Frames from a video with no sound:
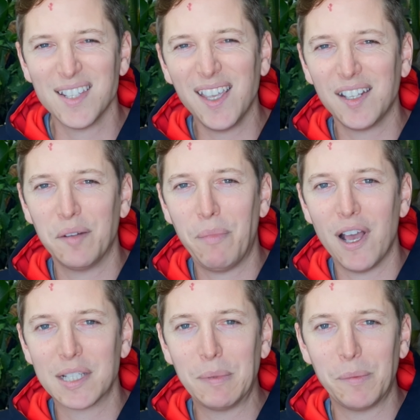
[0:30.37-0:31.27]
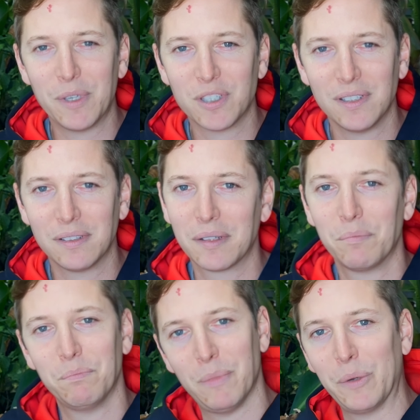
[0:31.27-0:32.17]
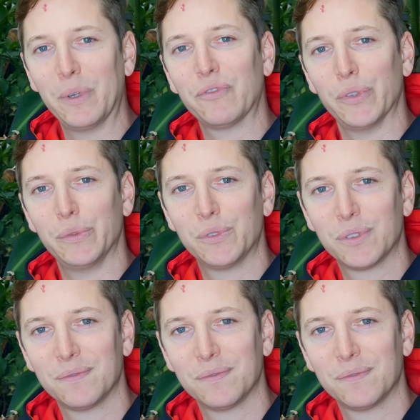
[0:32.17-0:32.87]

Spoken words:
like an impossible mission, but with fruits.